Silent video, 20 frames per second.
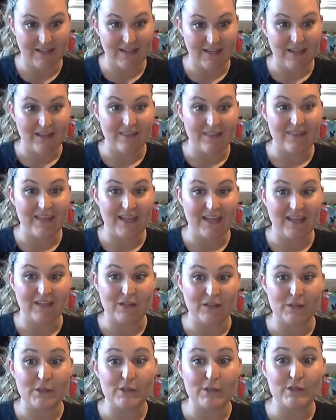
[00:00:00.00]

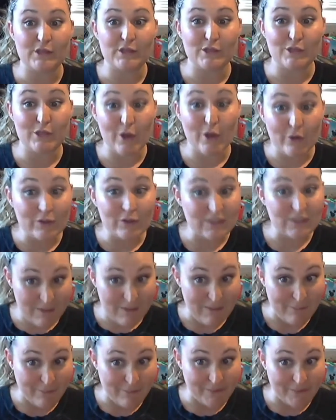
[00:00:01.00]
Then those
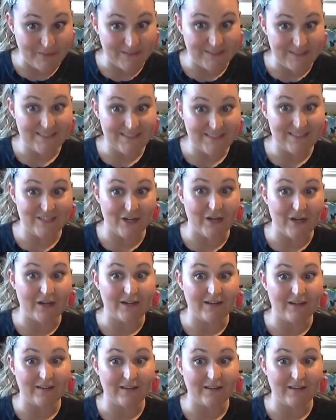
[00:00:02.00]
people start